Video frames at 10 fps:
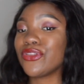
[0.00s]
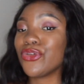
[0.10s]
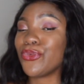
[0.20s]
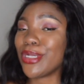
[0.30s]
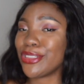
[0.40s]

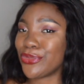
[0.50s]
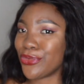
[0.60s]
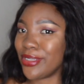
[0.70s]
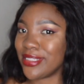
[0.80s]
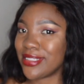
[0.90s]
the
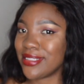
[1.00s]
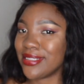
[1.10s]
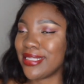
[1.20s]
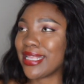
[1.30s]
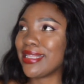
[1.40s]
restaurants,
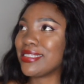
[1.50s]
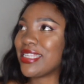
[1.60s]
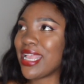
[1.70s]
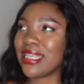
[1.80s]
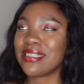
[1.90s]
like let's
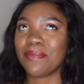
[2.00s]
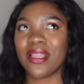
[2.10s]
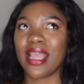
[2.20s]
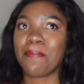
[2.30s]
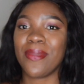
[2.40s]
say
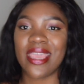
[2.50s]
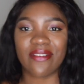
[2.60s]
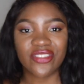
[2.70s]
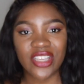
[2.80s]
something like PF